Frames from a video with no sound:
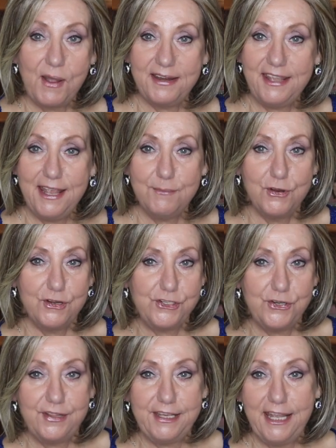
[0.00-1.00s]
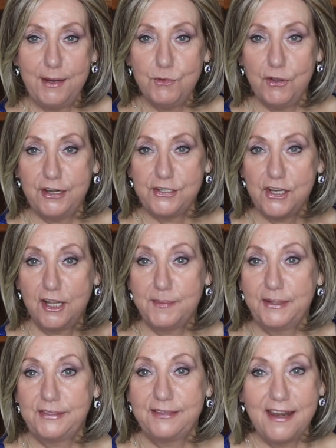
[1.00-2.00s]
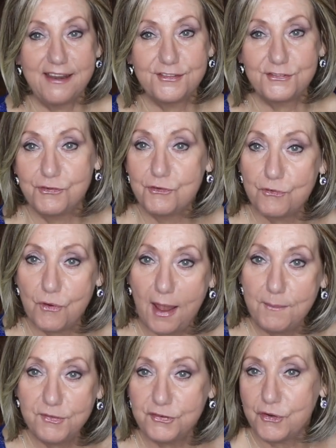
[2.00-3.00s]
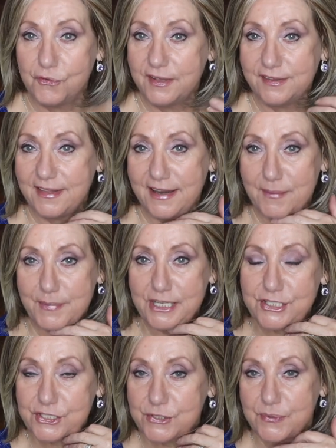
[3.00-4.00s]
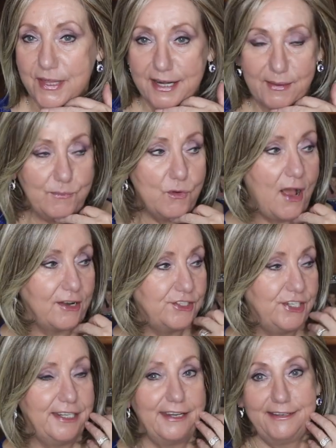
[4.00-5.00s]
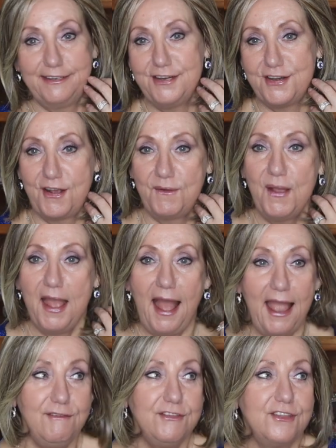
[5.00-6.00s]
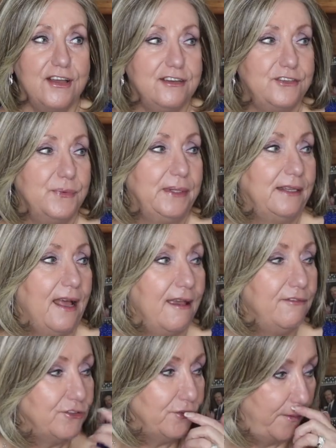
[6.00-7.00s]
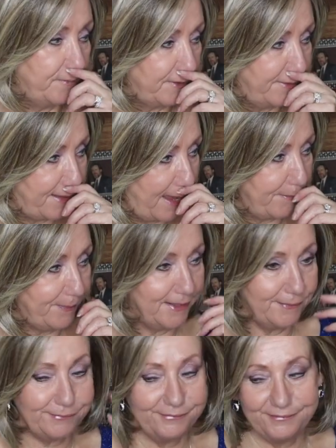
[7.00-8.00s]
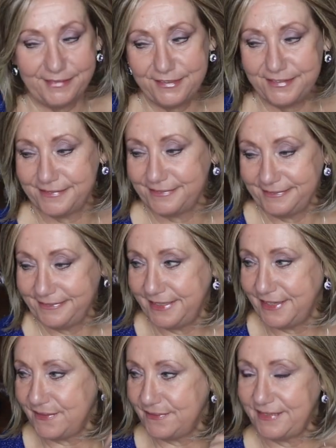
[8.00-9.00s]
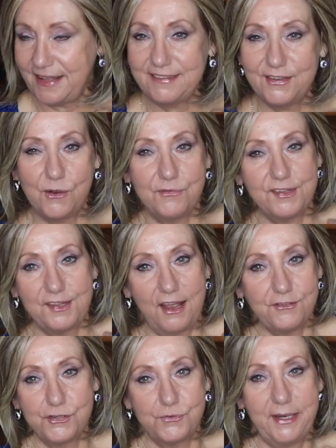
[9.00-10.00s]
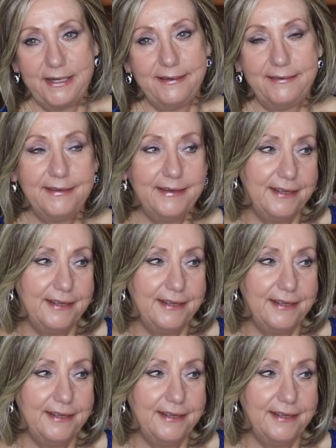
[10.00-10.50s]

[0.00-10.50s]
on camera and turn the camera on and talk about the latest true crime stories that I'm into, that I'm watching. And, you know, I even thought of doing live streams on that, but this, you know, that's an oversaturated